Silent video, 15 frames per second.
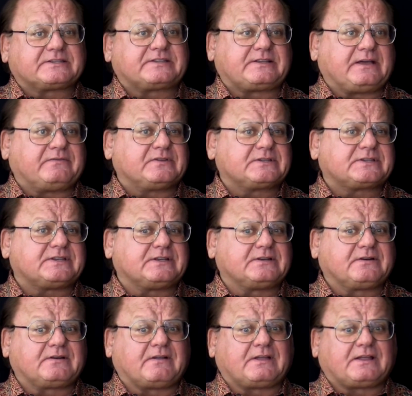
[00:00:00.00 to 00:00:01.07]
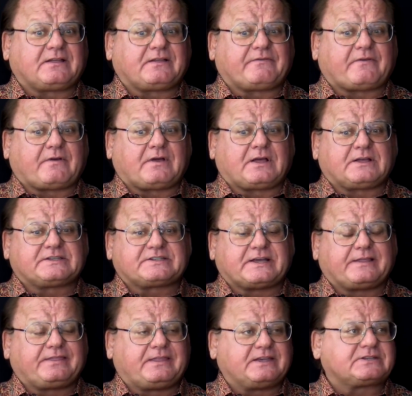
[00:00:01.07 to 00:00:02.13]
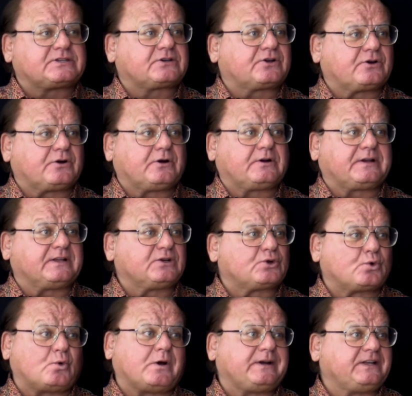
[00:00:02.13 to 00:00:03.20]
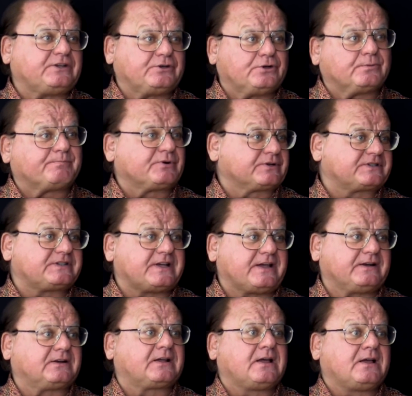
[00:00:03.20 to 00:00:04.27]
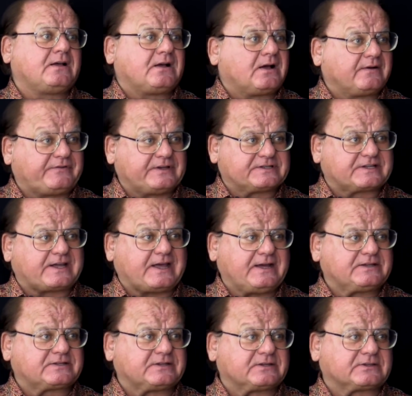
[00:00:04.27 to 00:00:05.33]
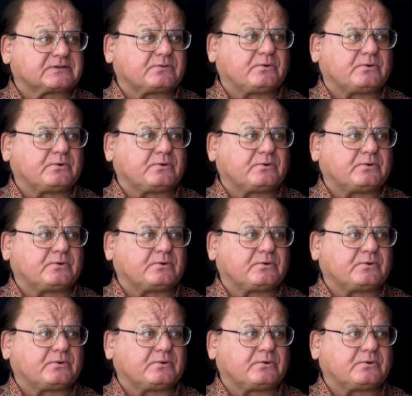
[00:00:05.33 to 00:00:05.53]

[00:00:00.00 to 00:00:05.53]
Stevenson said this occurred in 22% of his cases,